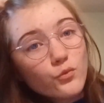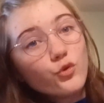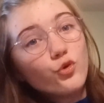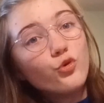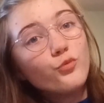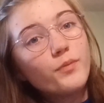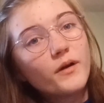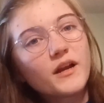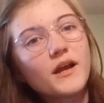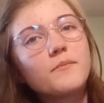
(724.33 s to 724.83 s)

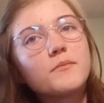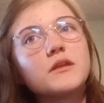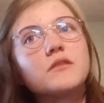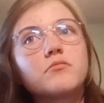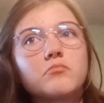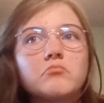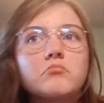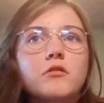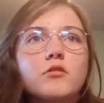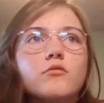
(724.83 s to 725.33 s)
rude, but I
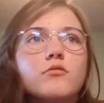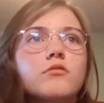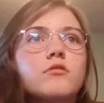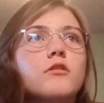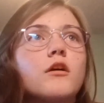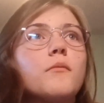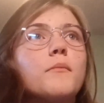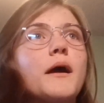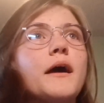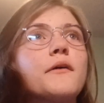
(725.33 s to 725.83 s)
mean, there's
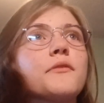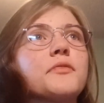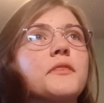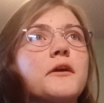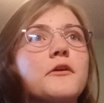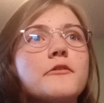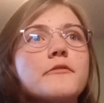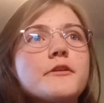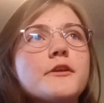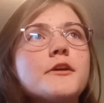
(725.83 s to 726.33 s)
some out
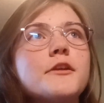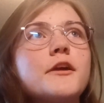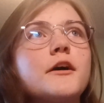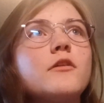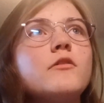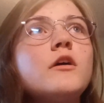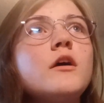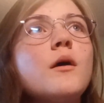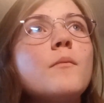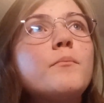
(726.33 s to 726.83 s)
there,
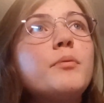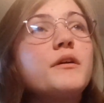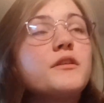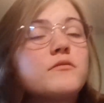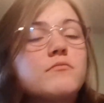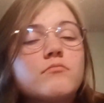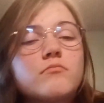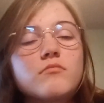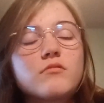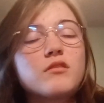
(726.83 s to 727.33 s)

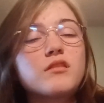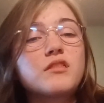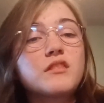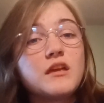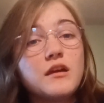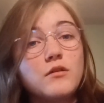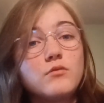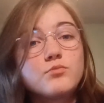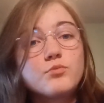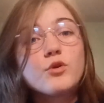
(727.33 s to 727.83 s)
But
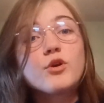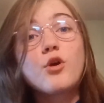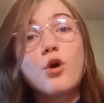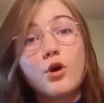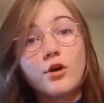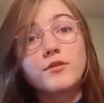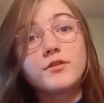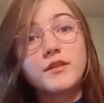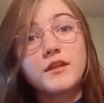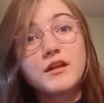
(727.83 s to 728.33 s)
still,
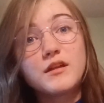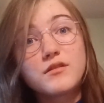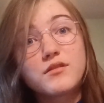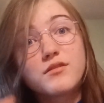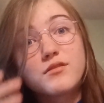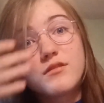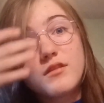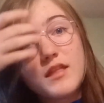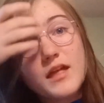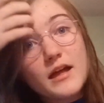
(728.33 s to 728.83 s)
regardless,
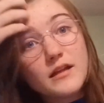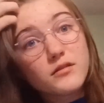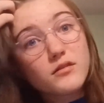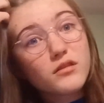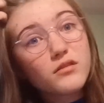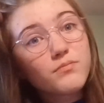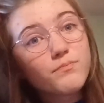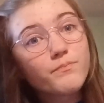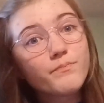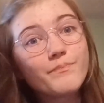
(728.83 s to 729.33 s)

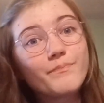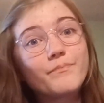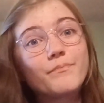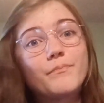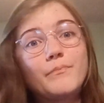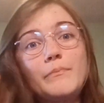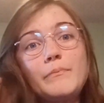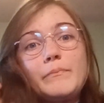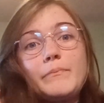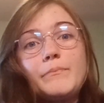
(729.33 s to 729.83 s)
that's
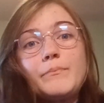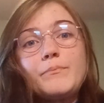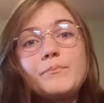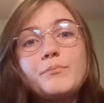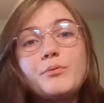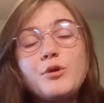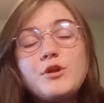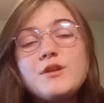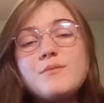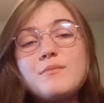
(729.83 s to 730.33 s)

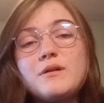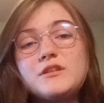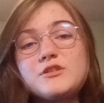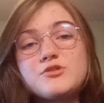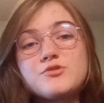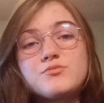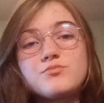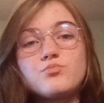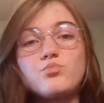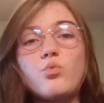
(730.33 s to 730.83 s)
pretty
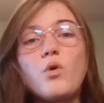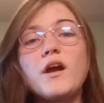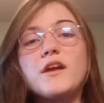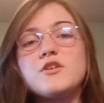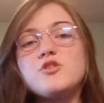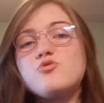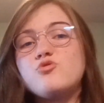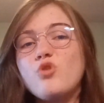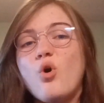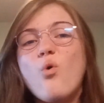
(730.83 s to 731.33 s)
much why
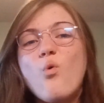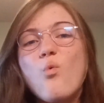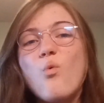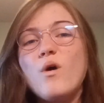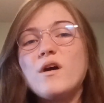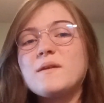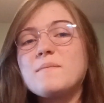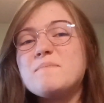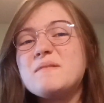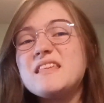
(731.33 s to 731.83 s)
you don't
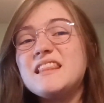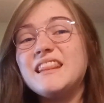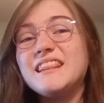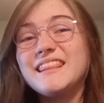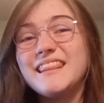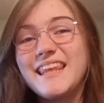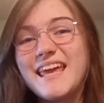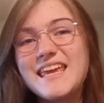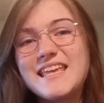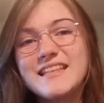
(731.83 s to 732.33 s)
want to be
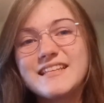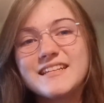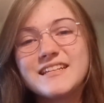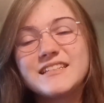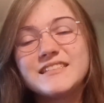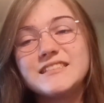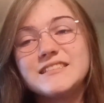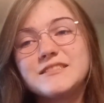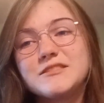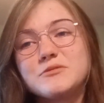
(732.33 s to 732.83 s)
late.
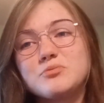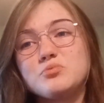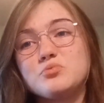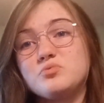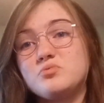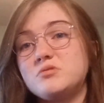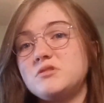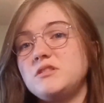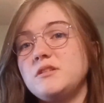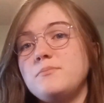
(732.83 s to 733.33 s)
It's
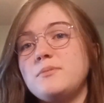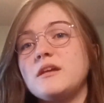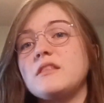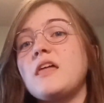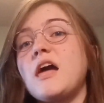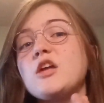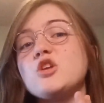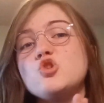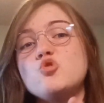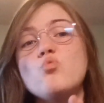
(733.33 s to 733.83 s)
really big
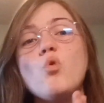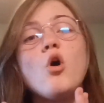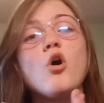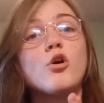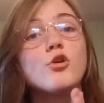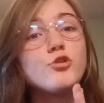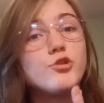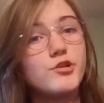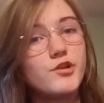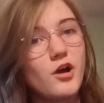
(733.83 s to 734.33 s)
that you
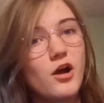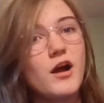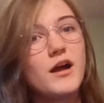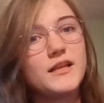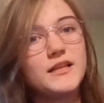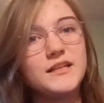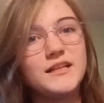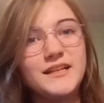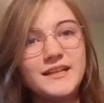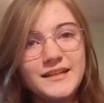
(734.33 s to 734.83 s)
are not
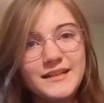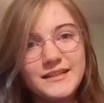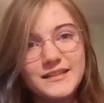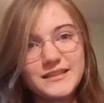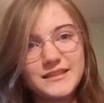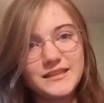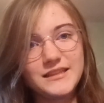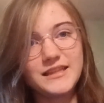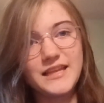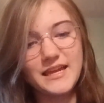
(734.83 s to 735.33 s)

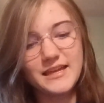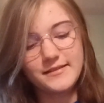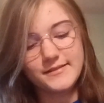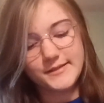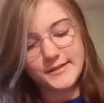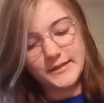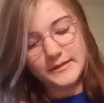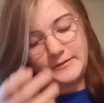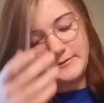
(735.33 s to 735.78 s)
late.